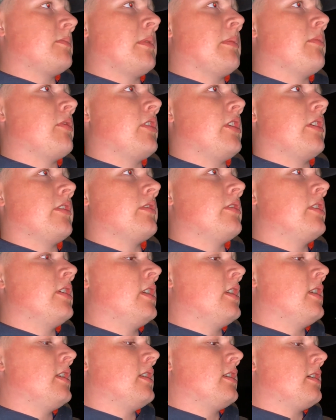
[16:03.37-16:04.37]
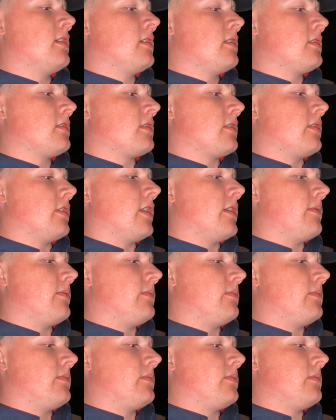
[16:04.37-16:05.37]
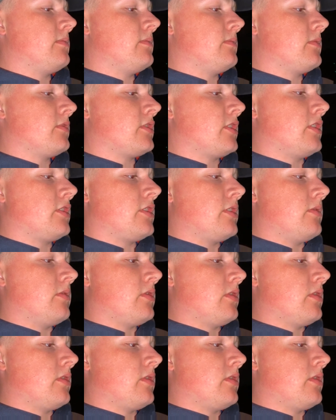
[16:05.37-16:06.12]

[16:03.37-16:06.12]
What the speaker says: brilliant. So yeah, stay tuned.